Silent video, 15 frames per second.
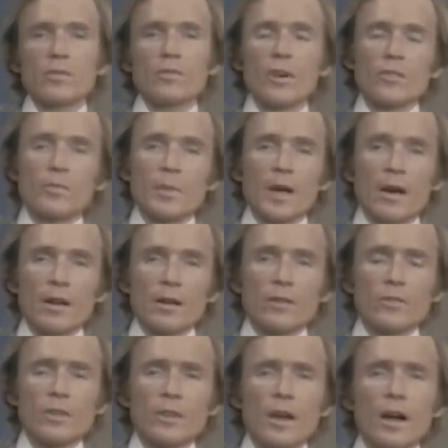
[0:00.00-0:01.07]
George
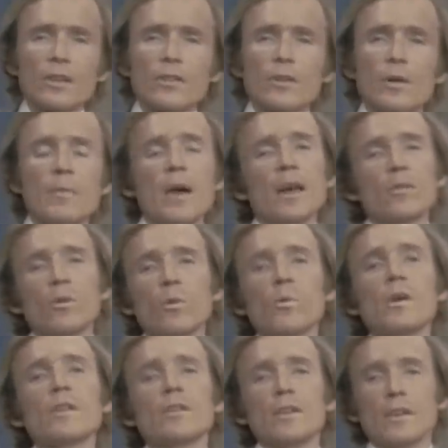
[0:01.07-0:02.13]
Maharis, and Doctor Emanuel
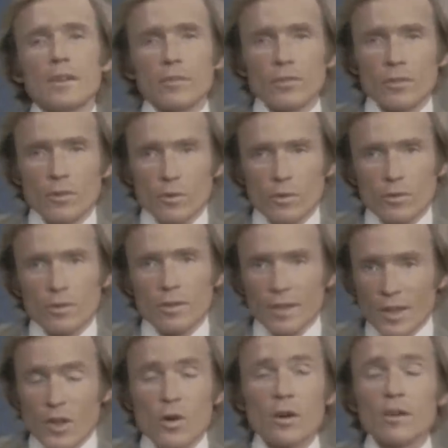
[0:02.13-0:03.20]
Winternitz, who is
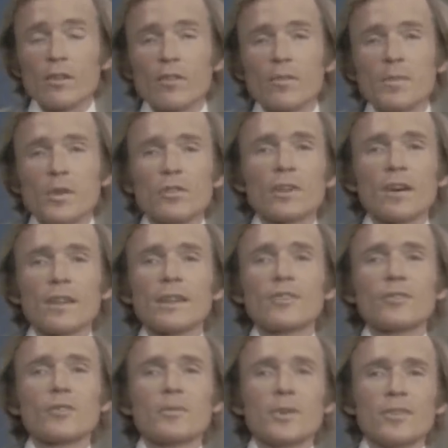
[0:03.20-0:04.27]
curator of musical
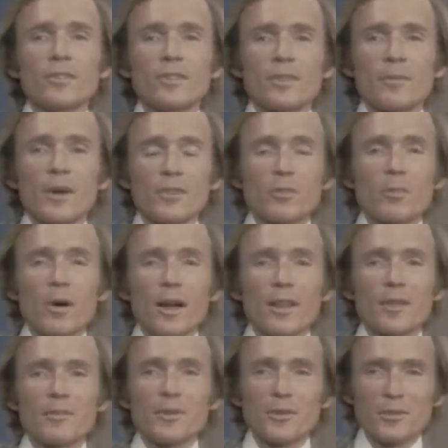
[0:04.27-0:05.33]
instruments at the
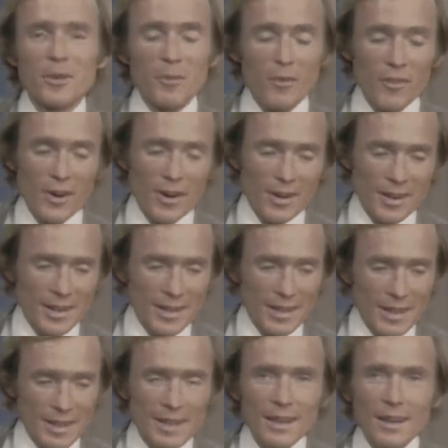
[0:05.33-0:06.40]
Metropolitan Museum of Art.
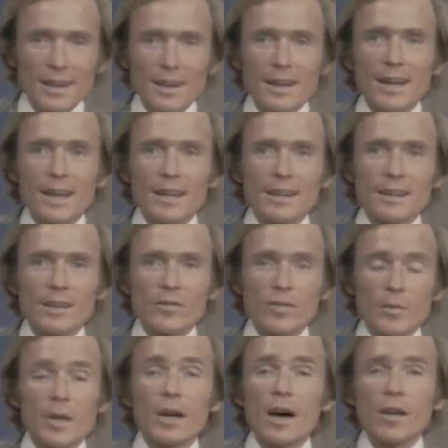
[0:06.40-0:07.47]
Uh, and uh,
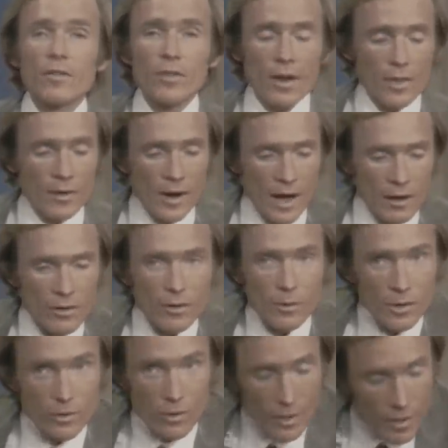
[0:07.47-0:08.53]
from The Godfather, actor
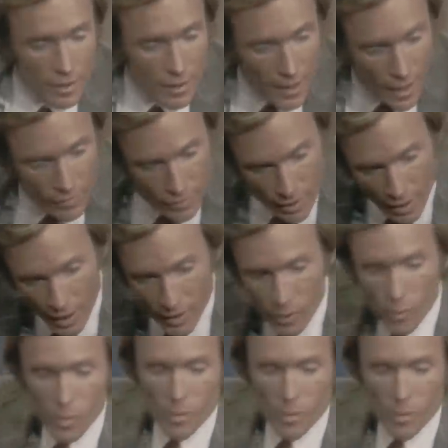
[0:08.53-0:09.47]
Richard Castellano